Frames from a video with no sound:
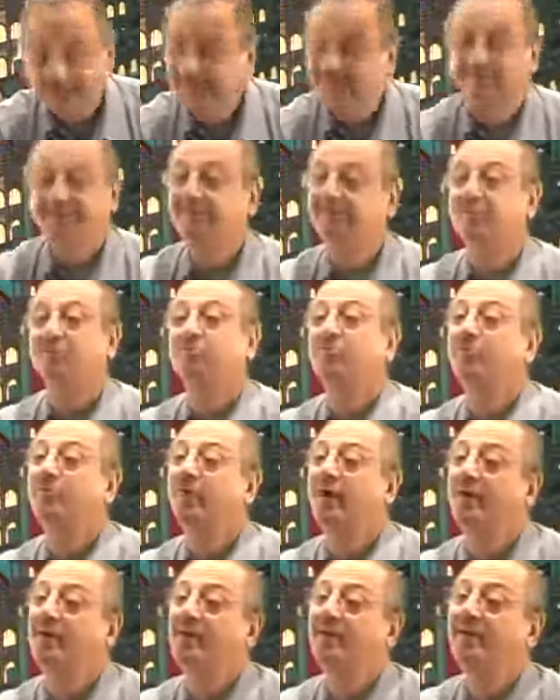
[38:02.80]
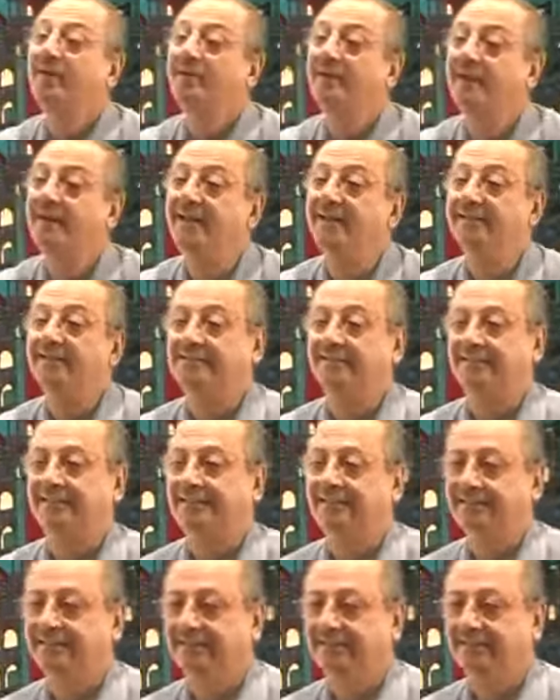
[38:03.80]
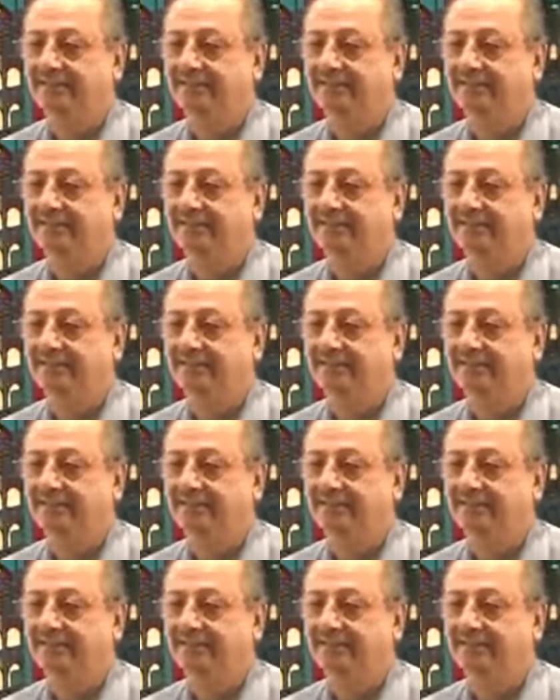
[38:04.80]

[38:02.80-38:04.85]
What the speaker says: This is very easy.